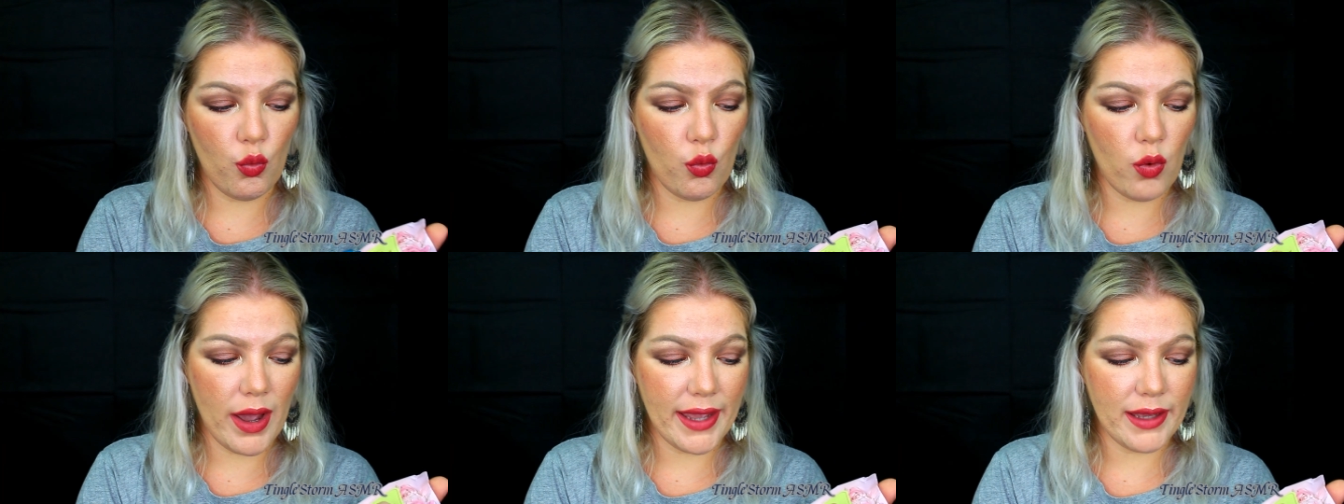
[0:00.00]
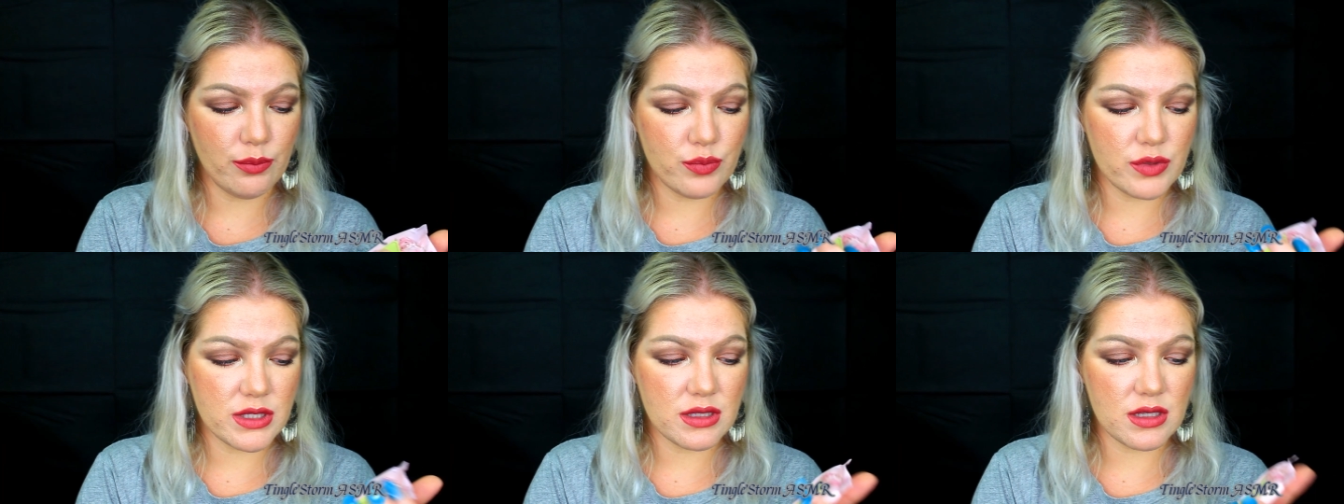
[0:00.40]

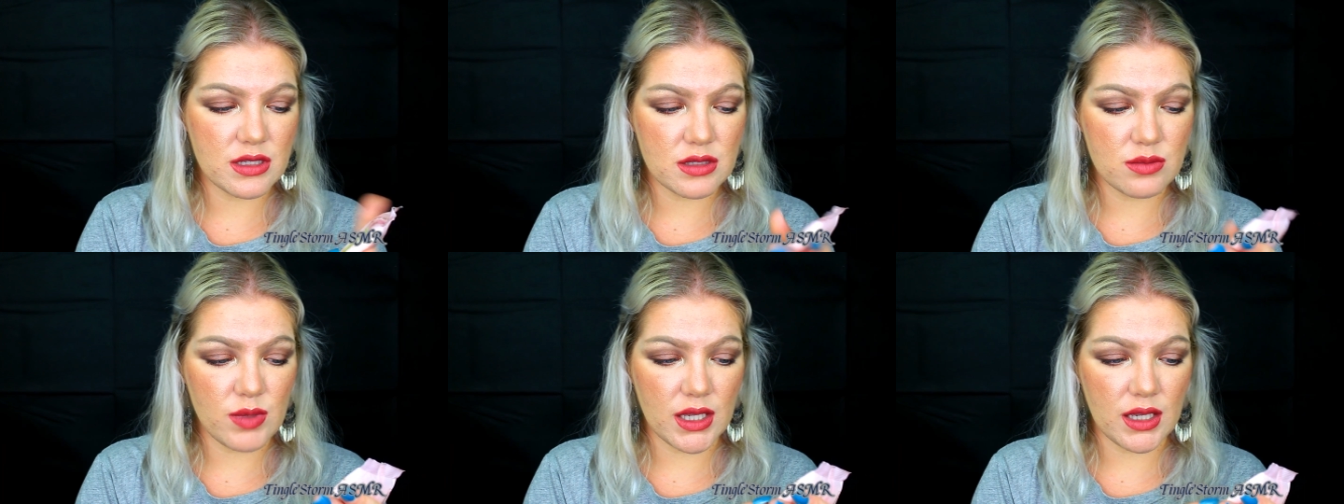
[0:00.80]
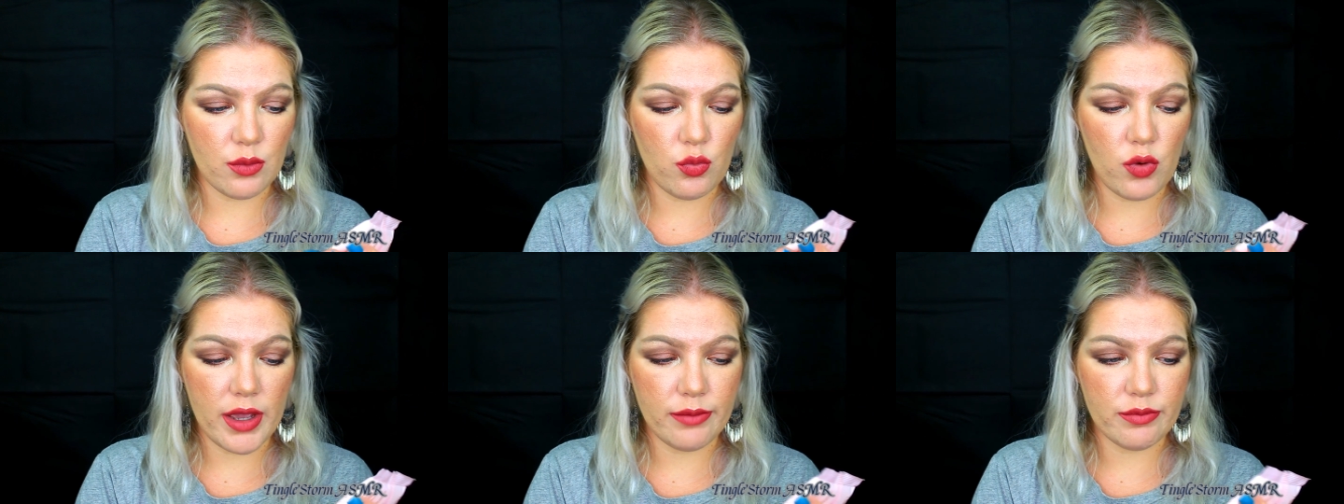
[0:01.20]
wipes, these
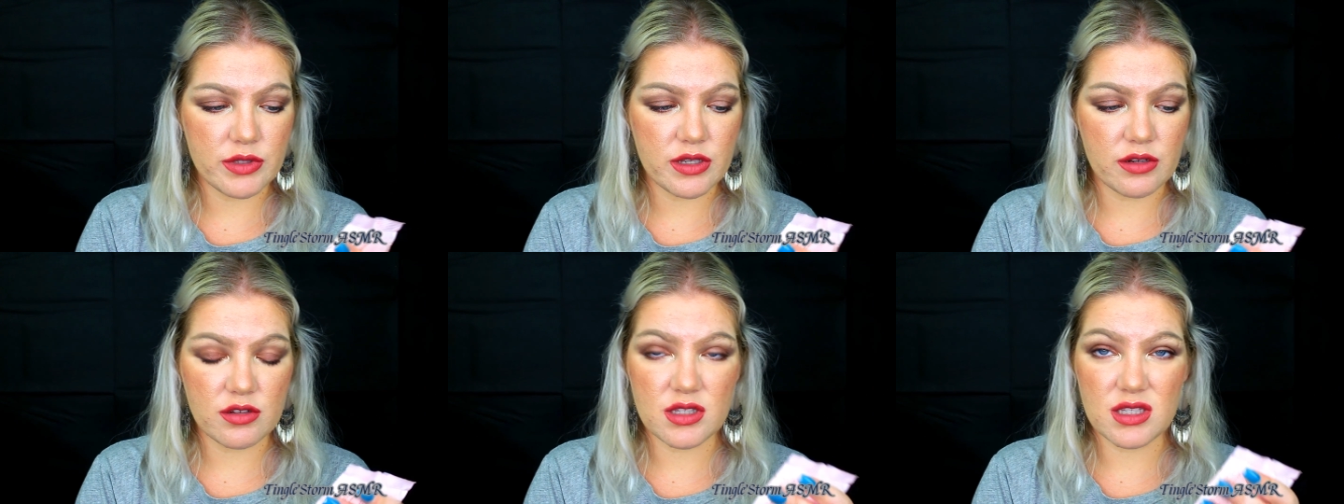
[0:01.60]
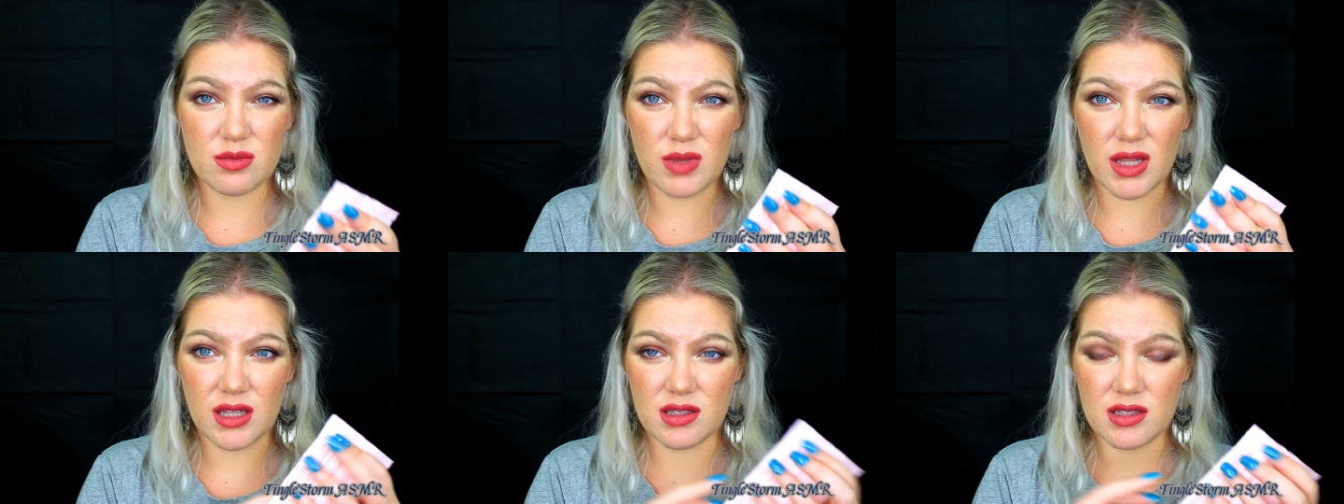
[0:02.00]
makeup wipes are
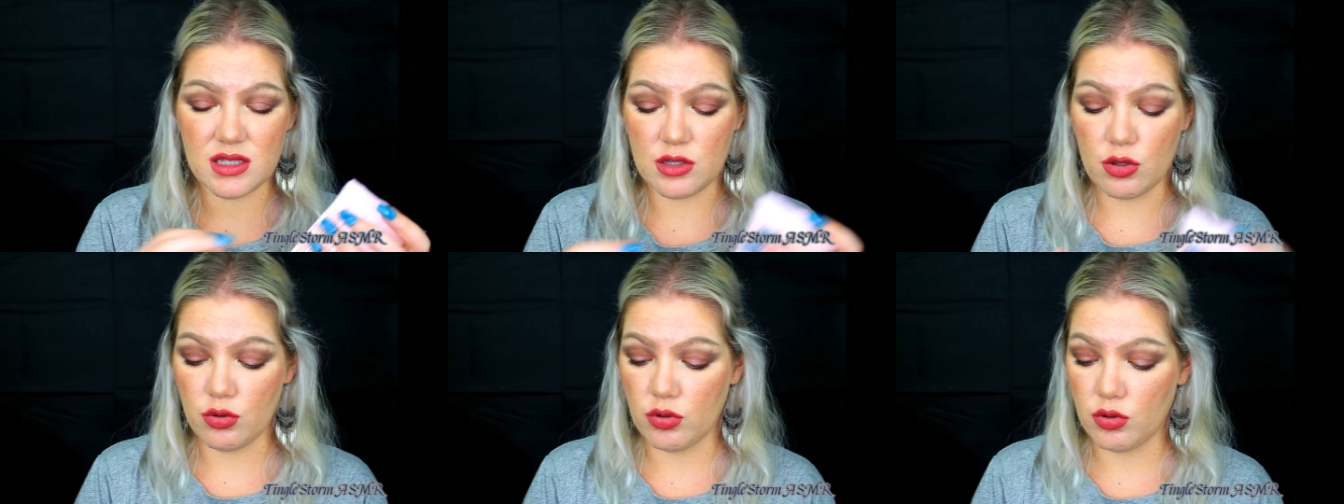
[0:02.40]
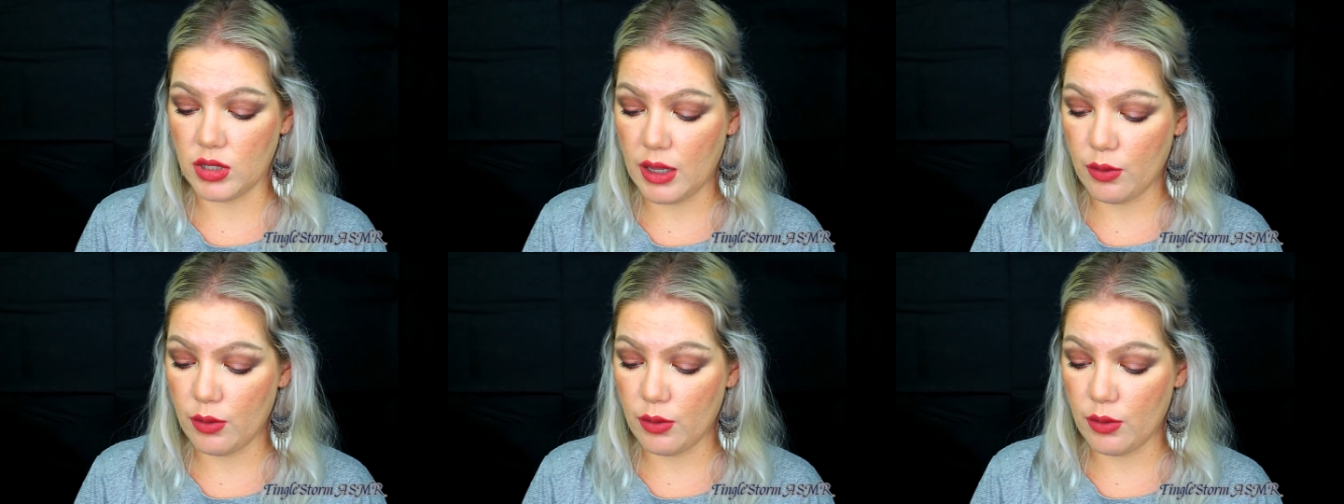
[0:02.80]
smelling so good.